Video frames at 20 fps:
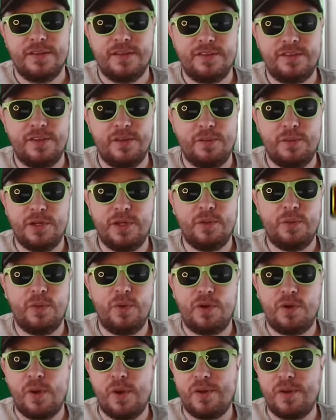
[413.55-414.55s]
So we're going to
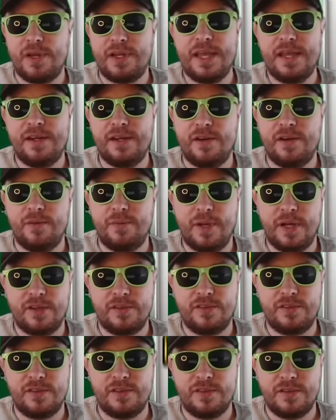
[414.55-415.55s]
walk away with like 800
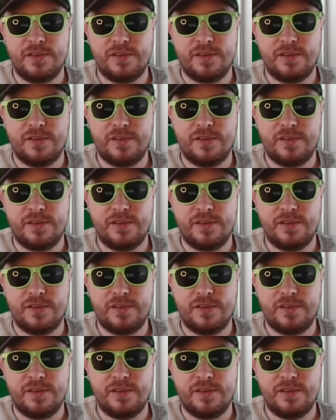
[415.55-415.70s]
bucks.